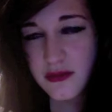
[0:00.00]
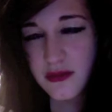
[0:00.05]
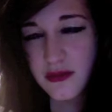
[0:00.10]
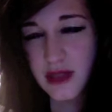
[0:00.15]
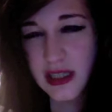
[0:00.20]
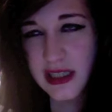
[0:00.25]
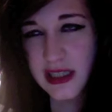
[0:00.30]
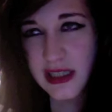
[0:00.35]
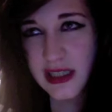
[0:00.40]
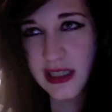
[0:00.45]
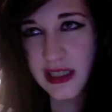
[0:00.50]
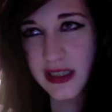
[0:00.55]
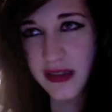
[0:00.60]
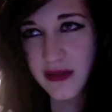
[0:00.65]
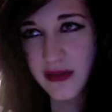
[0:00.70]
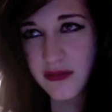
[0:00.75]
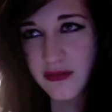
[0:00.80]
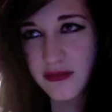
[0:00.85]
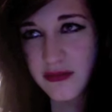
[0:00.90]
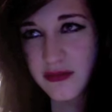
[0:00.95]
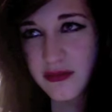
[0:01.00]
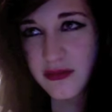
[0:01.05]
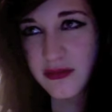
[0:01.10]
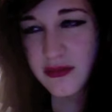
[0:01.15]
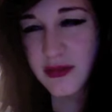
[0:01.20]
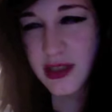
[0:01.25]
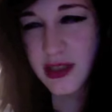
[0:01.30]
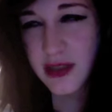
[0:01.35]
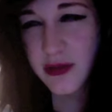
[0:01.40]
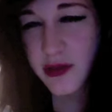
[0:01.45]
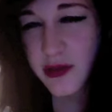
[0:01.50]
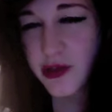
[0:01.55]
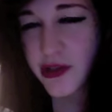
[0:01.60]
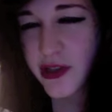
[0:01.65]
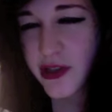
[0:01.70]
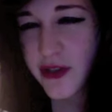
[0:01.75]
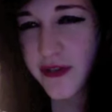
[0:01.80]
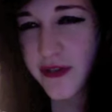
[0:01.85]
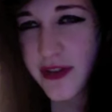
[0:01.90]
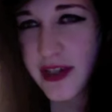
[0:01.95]
I know. I'm not
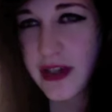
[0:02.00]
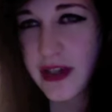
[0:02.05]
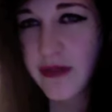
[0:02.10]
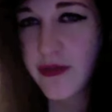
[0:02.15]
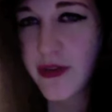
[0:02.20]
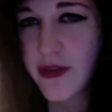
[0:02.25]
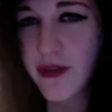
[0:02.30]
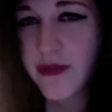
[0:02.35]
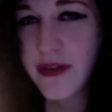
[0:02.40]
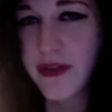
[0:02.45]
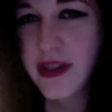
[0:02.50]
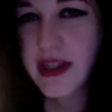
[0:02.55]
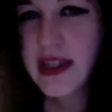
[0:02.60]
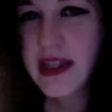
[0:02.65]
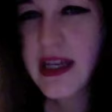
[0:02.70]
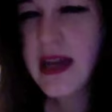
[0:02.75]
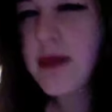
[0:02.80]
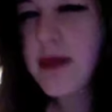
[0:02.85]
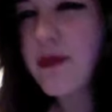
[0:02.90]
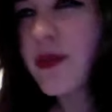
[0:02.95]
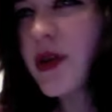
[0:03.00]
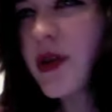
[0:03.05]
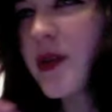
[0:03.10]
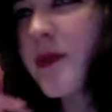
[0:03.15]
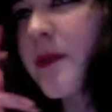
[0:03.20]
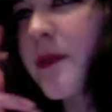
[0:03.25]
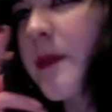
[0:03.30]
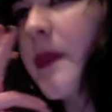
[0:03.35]
sure if any of you feel the same, but